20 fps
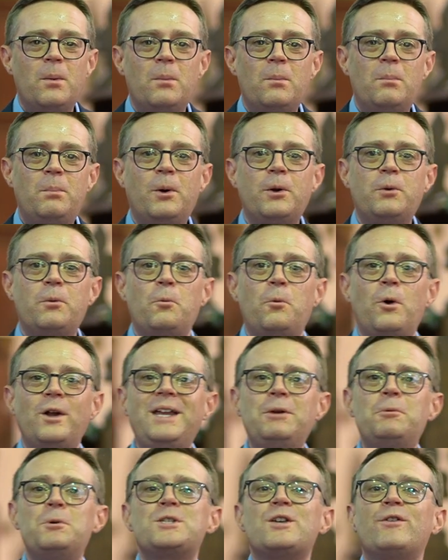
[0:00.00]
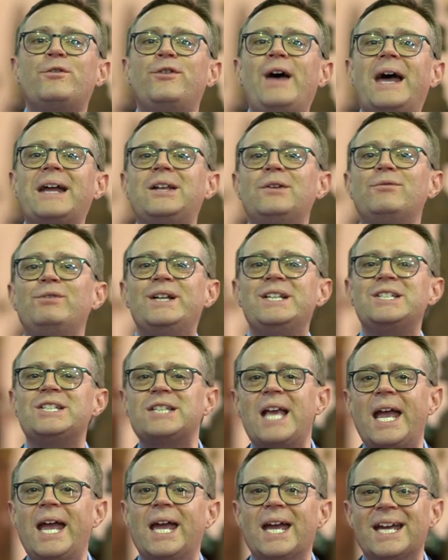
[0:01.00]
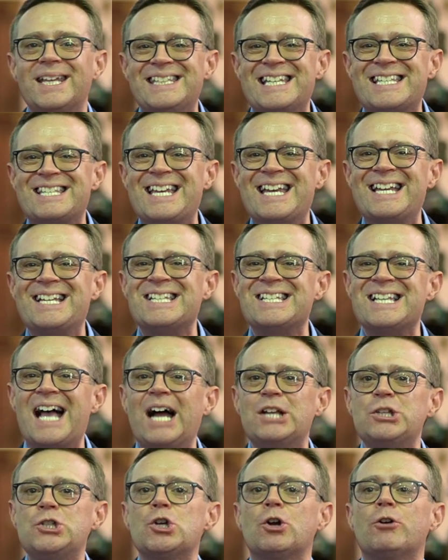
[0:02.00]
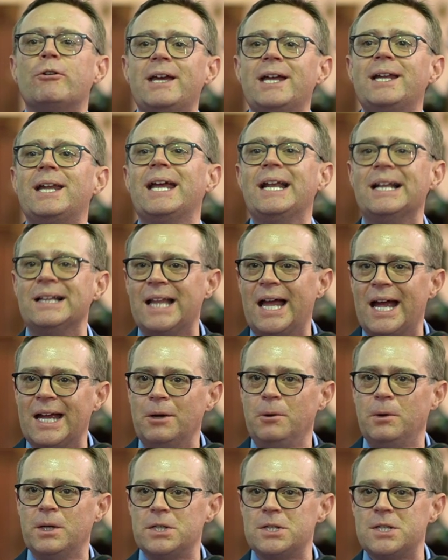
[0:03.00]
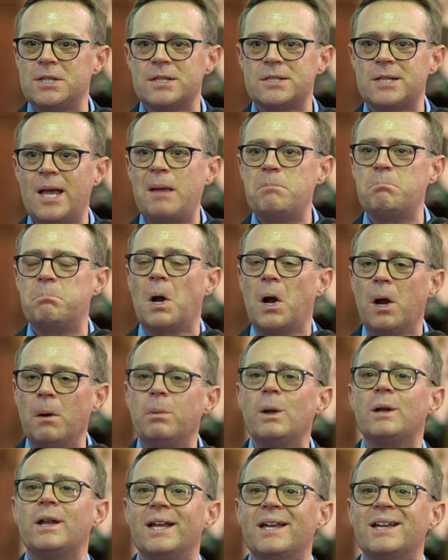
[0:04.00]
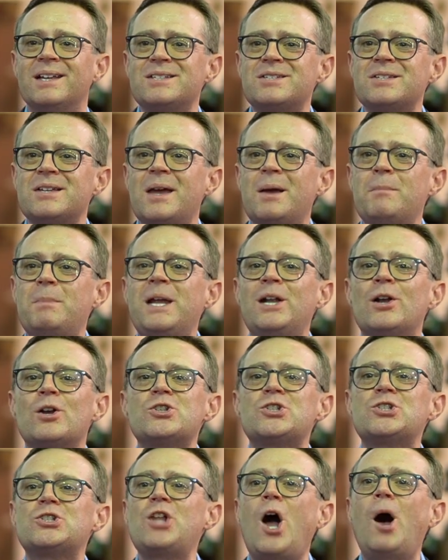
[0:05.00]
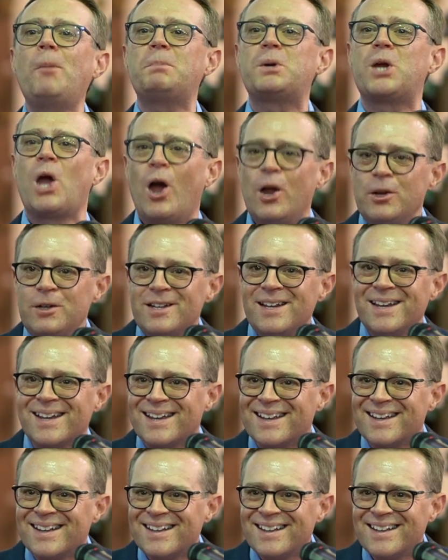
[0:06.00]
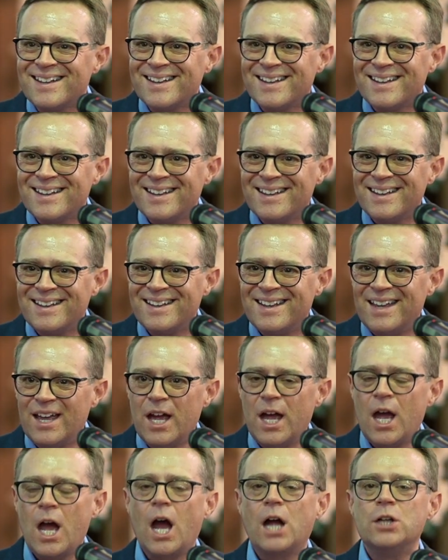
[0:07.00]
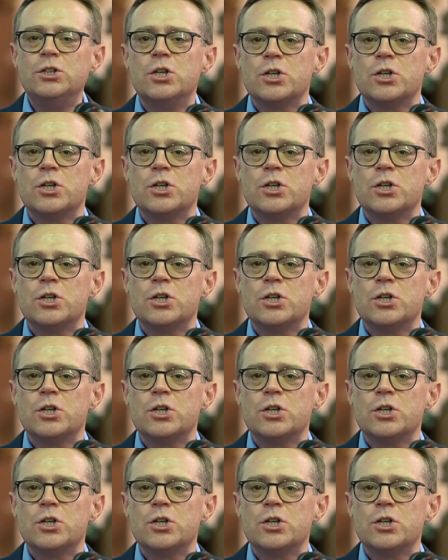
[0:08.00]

But what he was effectively saying in this exaggerating language, this hyperbole, is, Peter, stop counting and